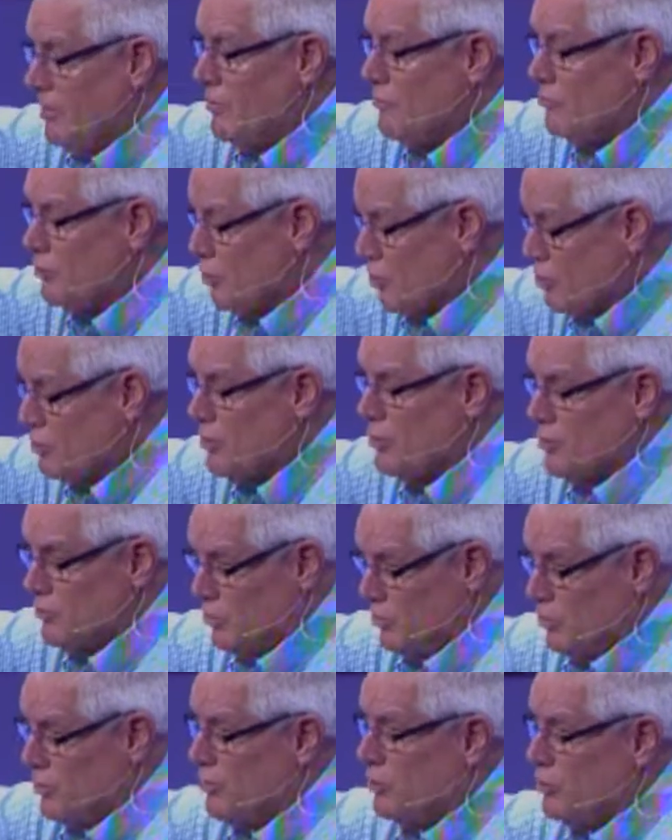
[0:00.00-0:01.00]

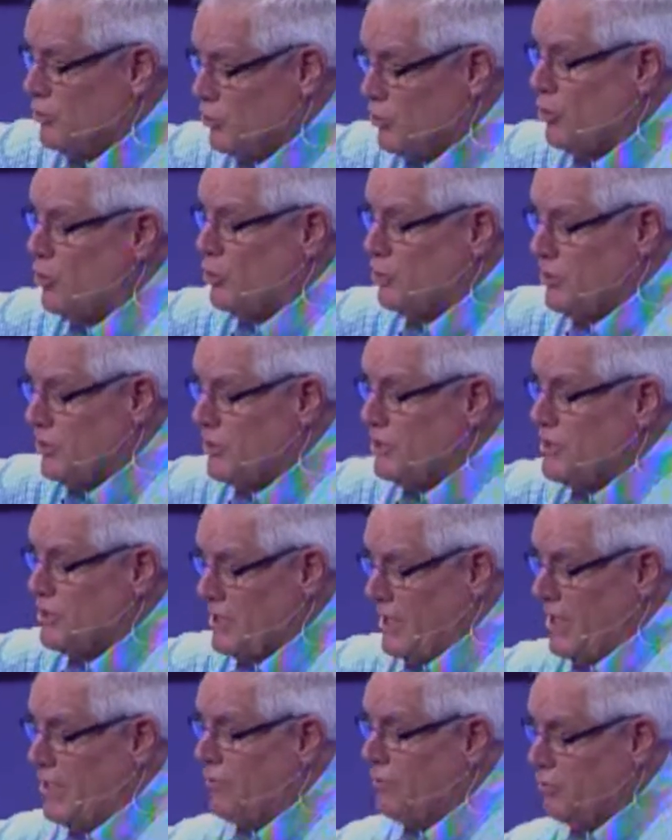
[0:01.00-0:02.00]
church
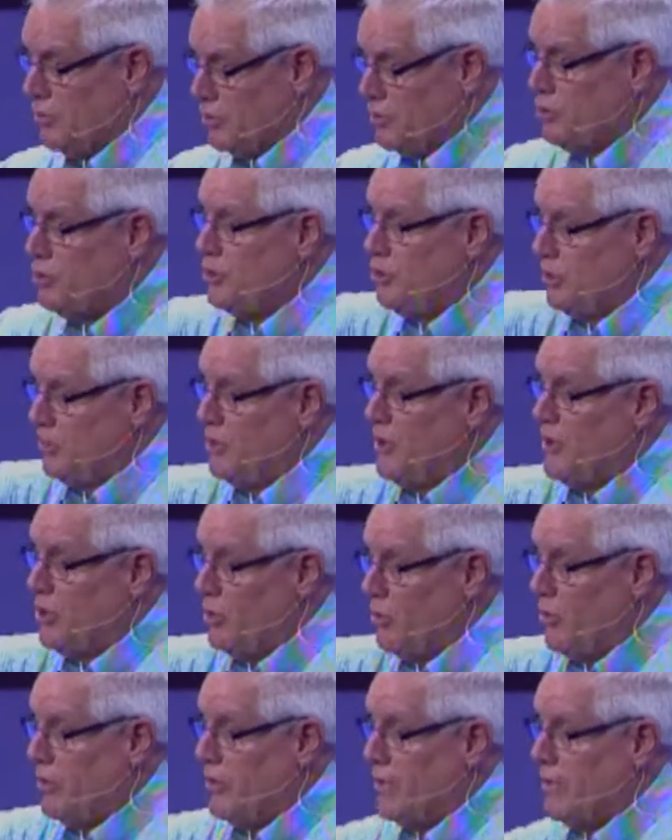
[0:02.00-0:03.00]
itself will still be
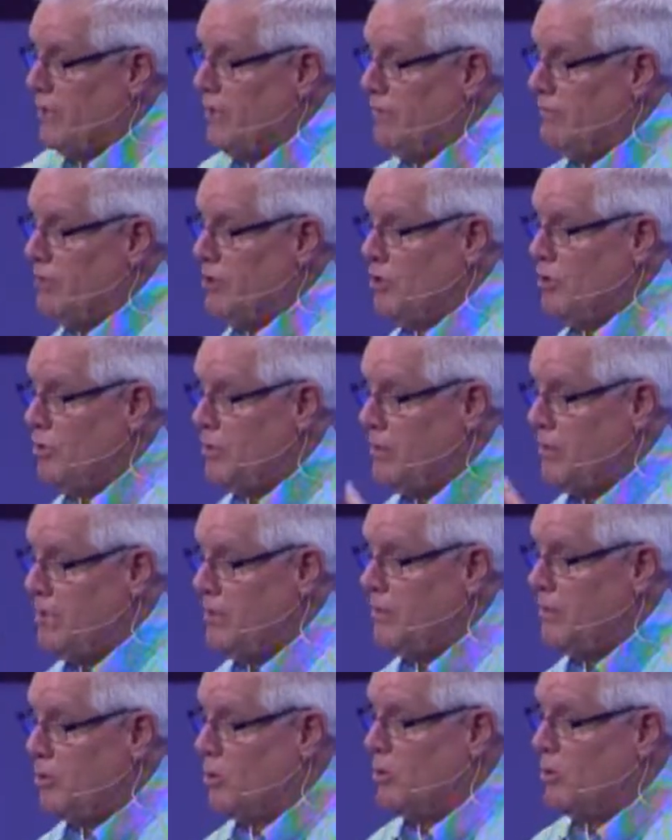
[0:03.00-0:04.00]
going, even though
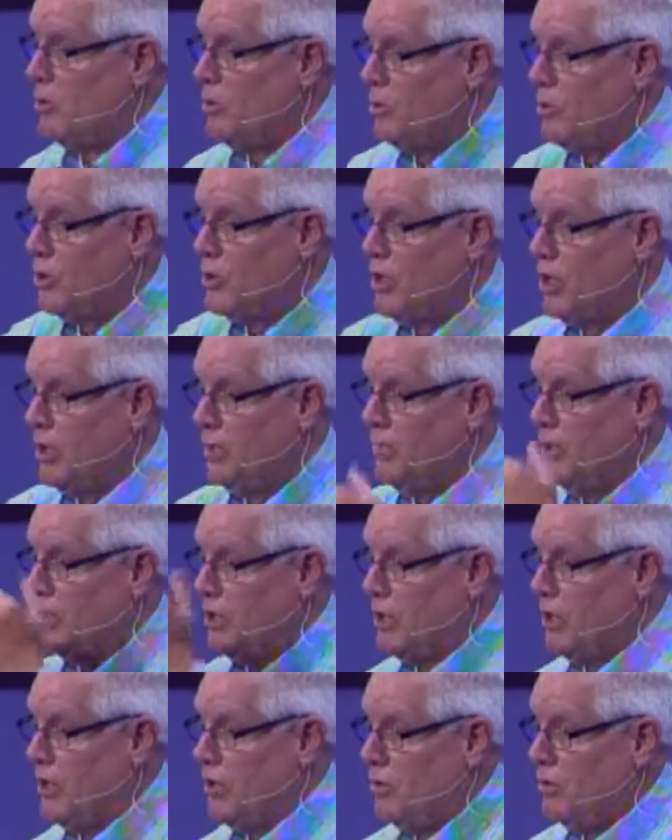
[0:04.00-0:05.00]
people will come
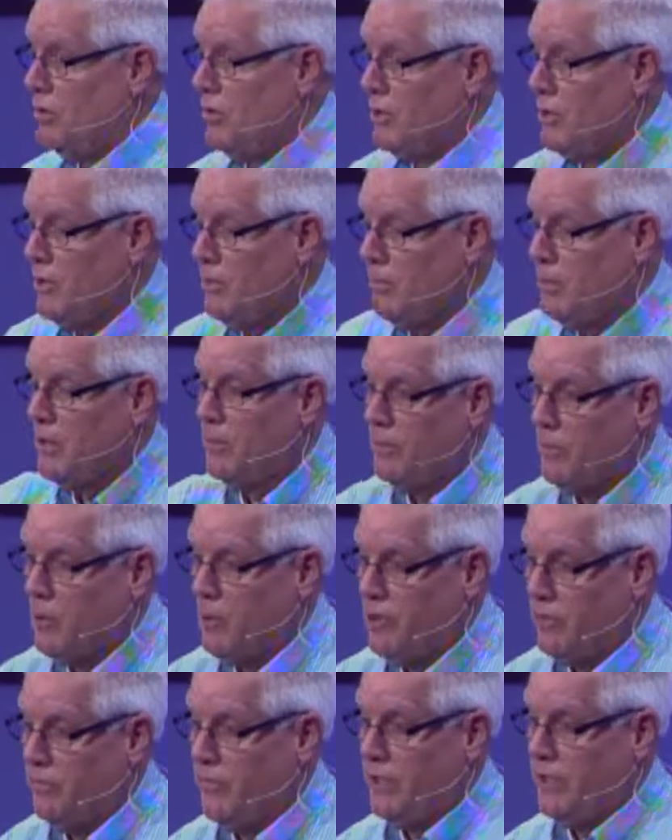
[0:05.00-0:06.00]
and go and
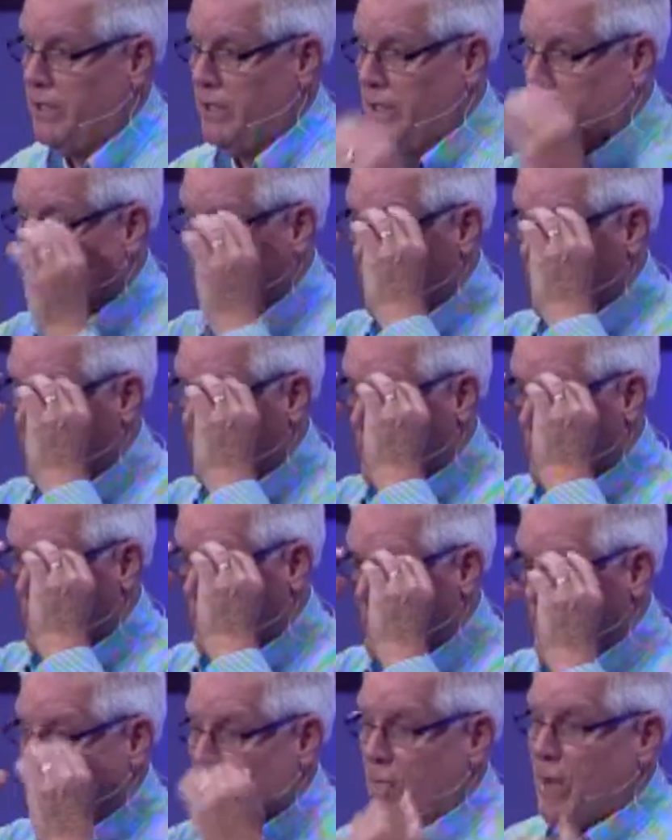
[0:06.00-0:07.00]
part of it.
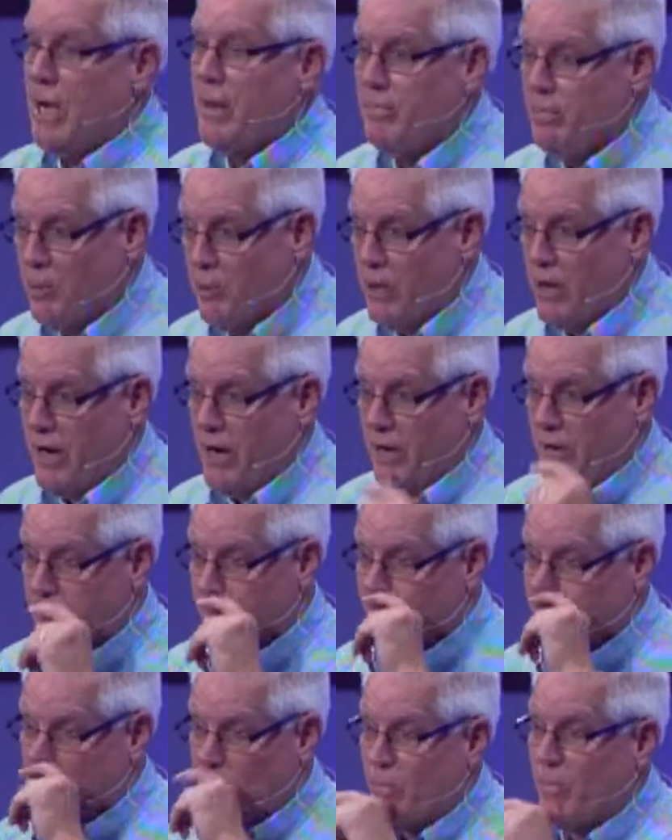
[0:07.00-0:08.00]
My prayer
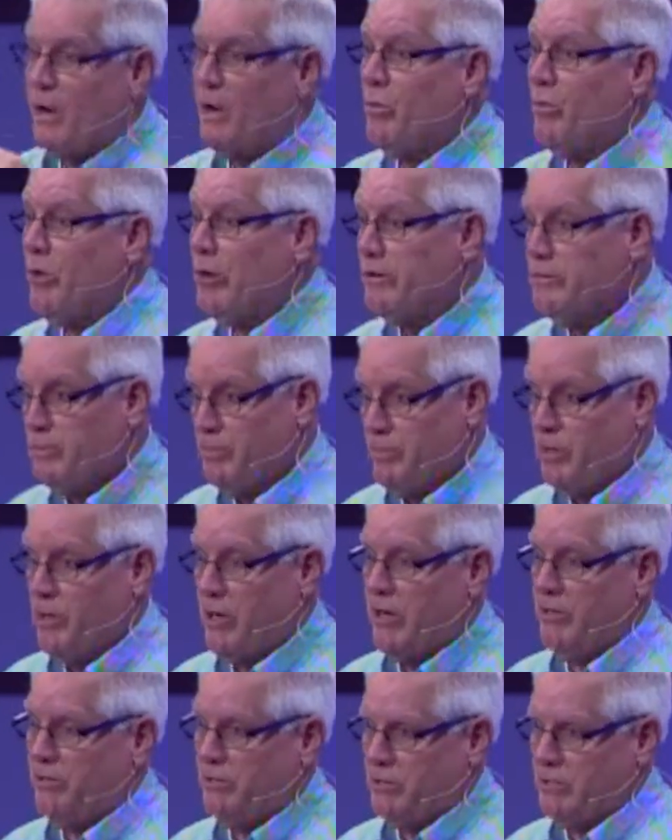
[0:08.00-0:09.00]
and my wife's
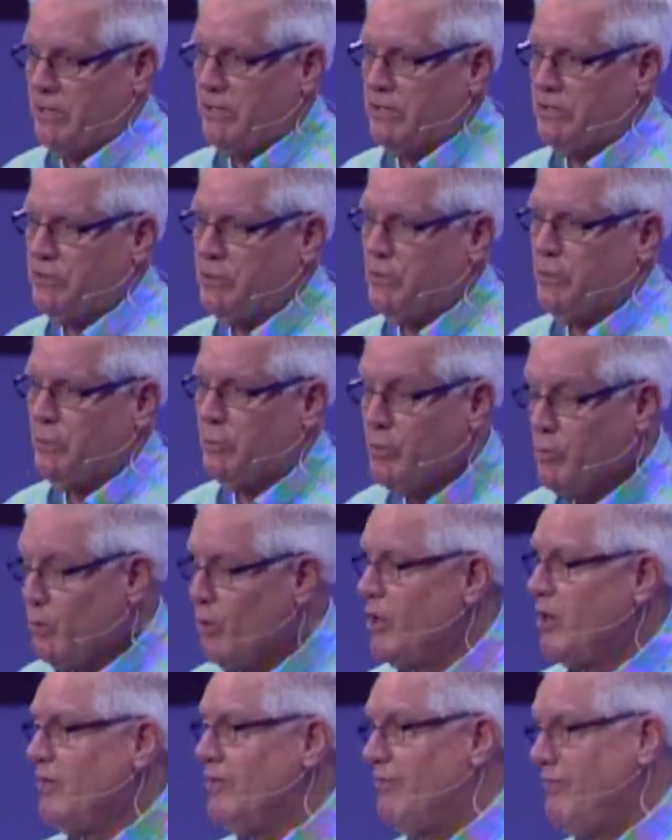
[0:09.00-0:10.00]
prayer is this. We
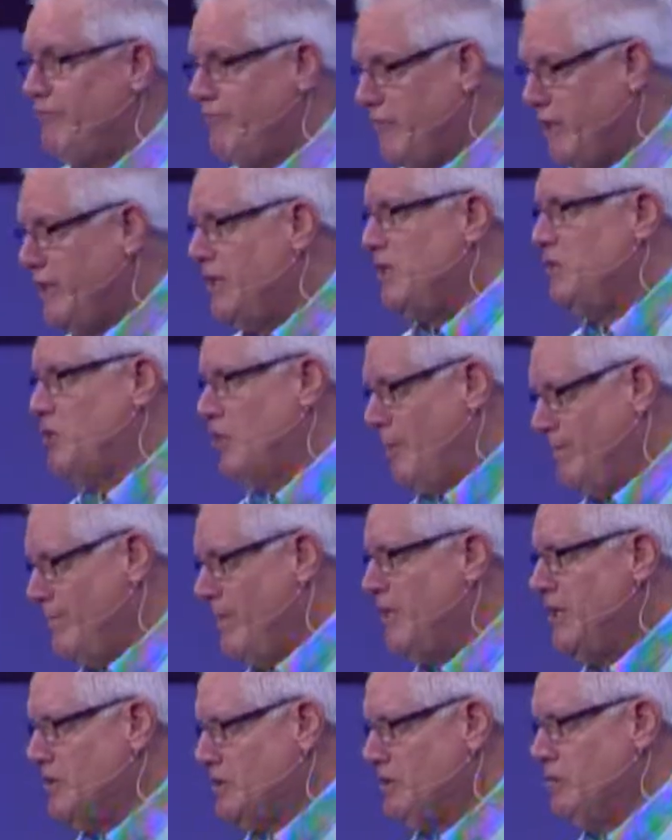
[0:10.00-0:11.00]
want to finish our
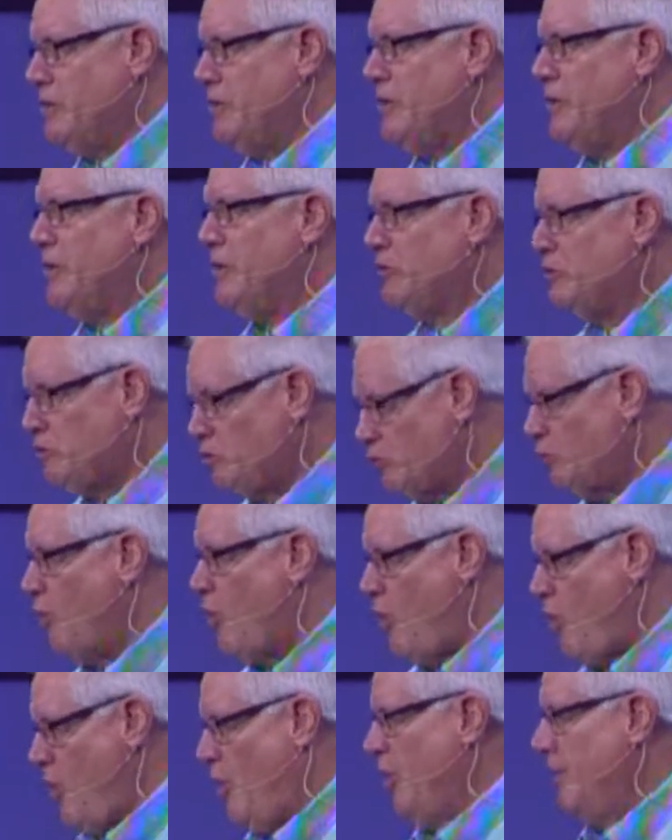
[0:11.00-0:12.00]
ministry
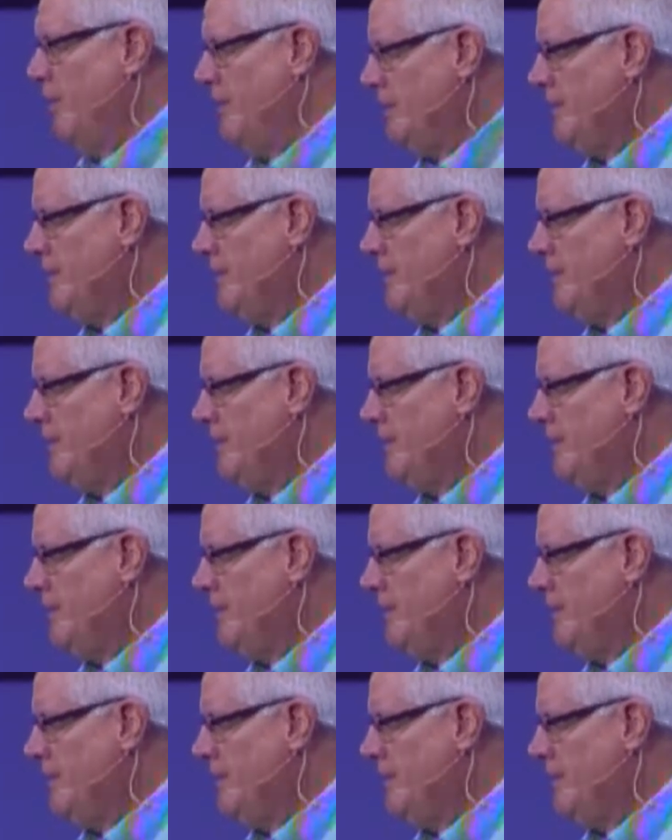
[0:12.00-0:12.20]
strong.